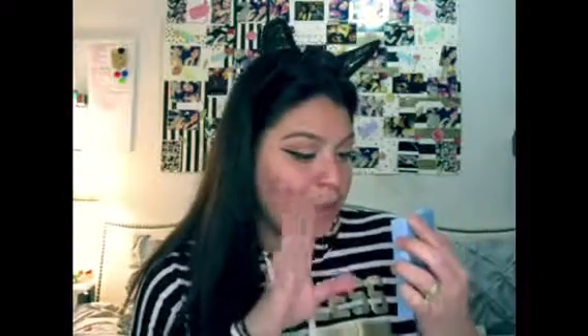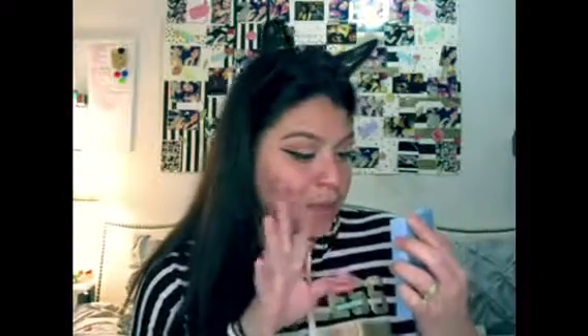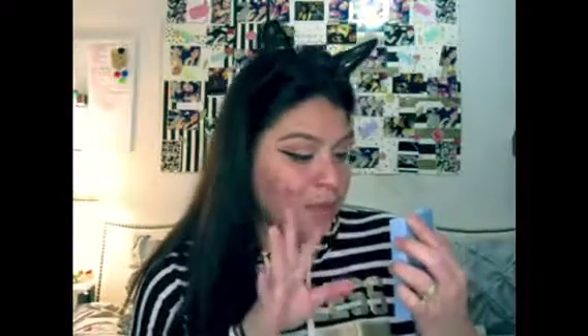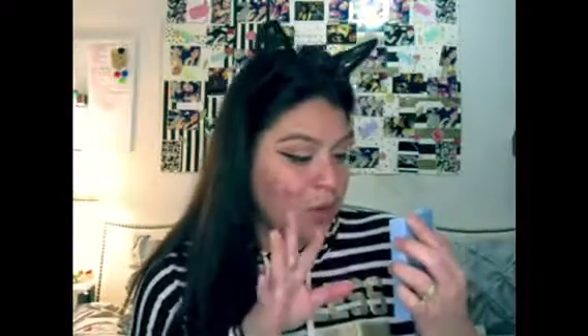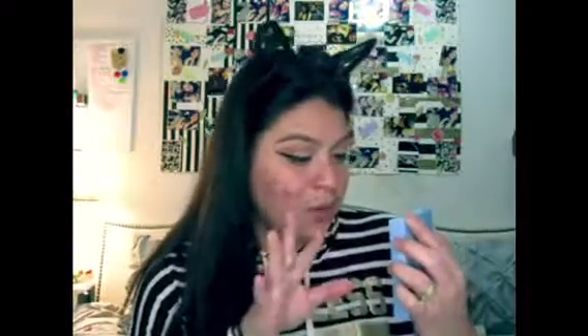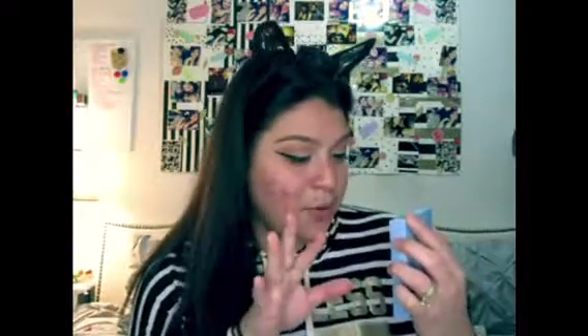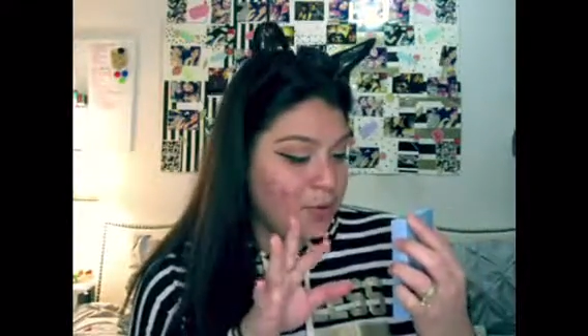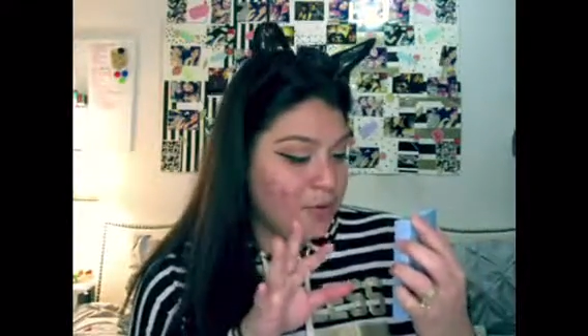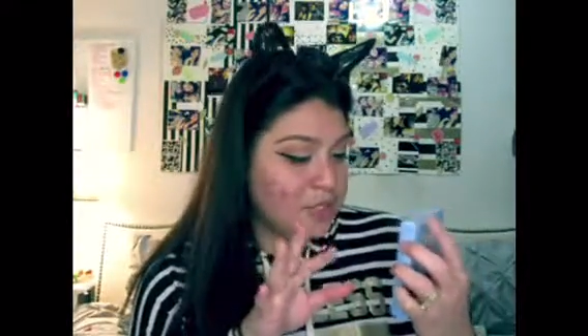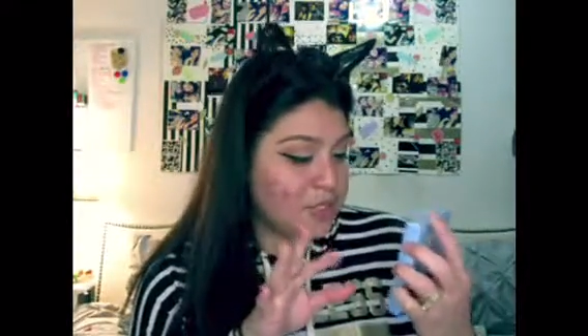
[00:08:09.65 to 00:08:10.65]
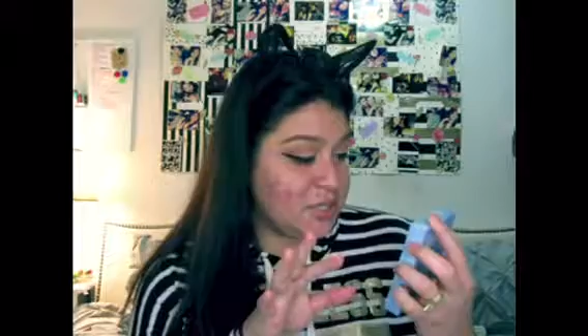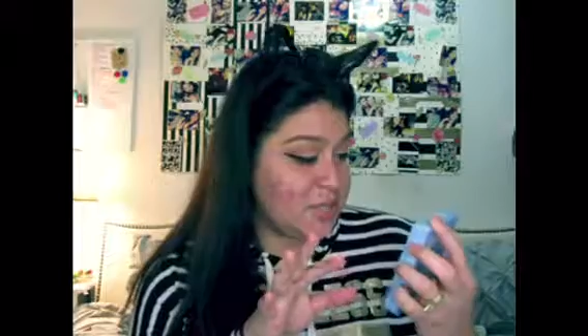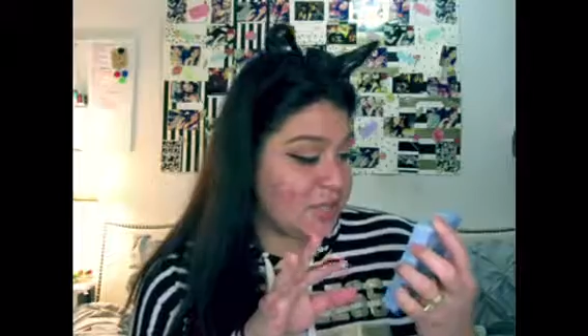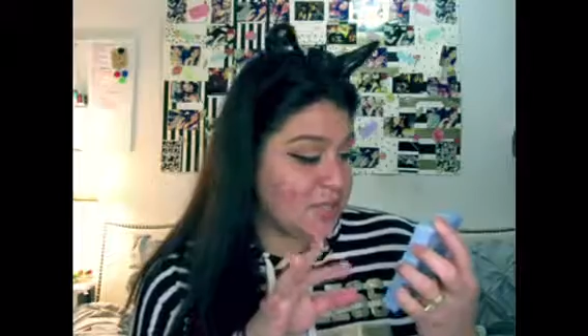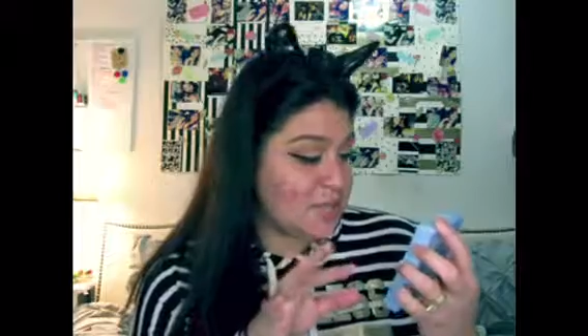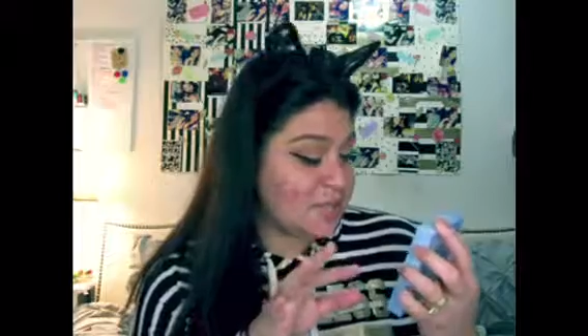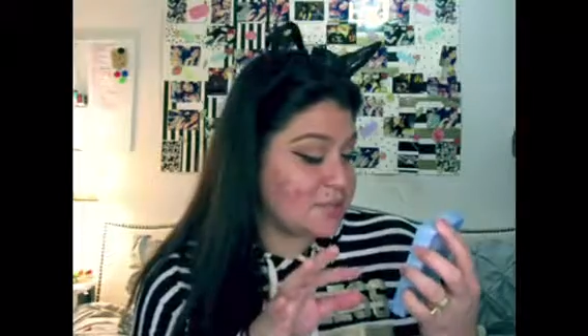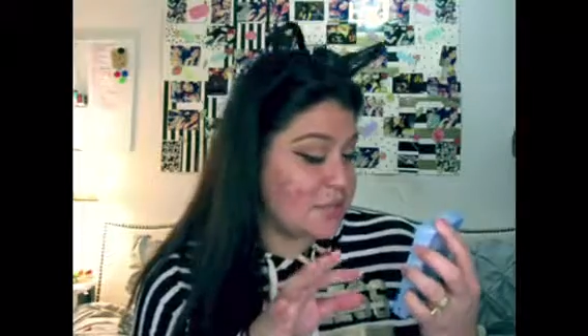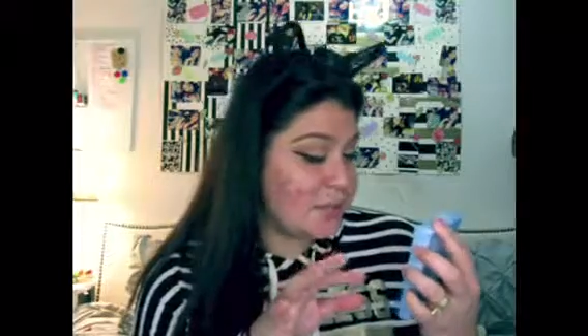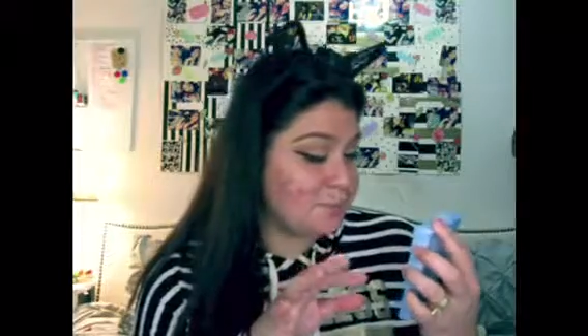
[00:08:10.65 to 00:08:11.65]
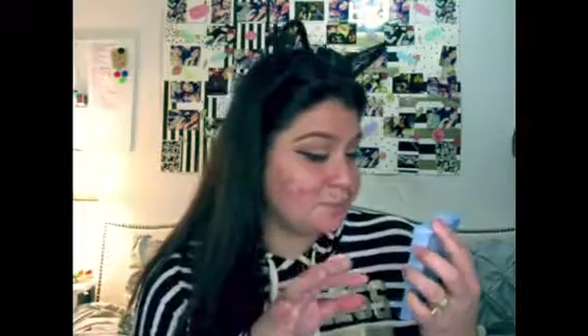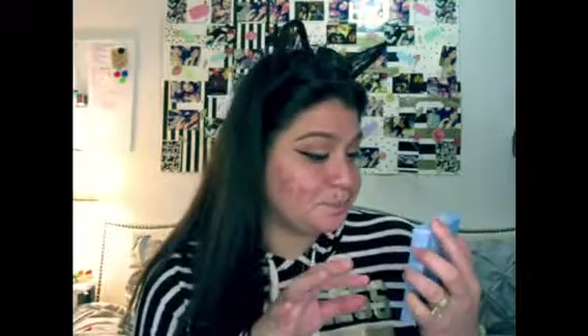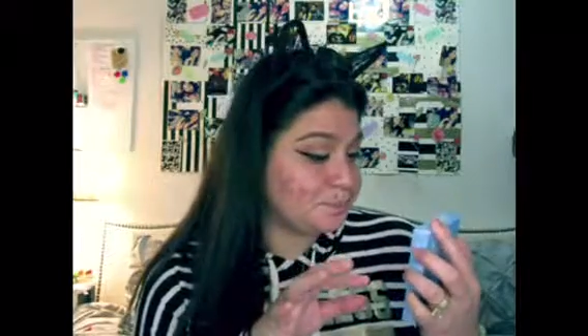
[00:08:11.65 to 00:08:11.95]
but they're all pretty much the exact same.